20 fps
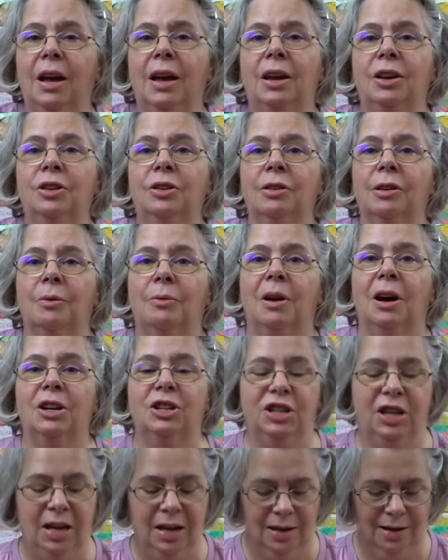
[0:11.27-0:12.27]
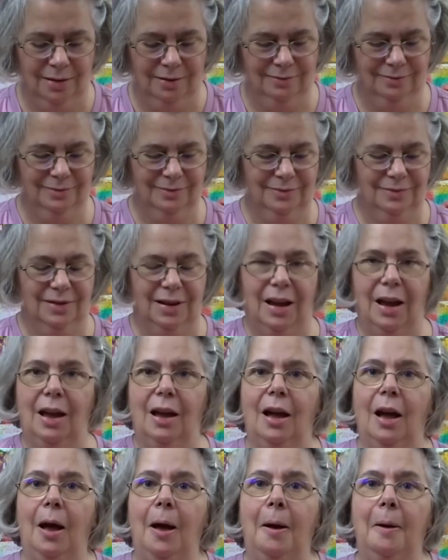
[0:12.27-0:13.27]
and you're watching
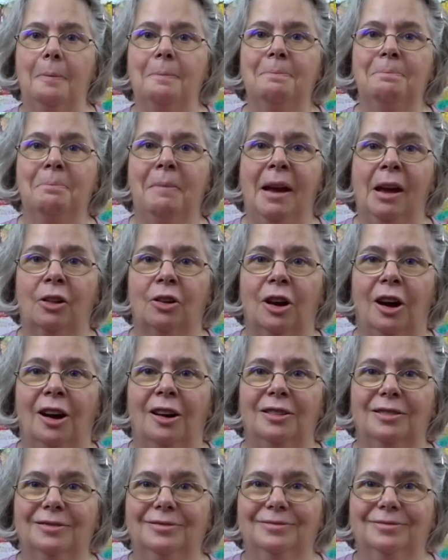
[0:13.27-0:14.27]
Mail Call.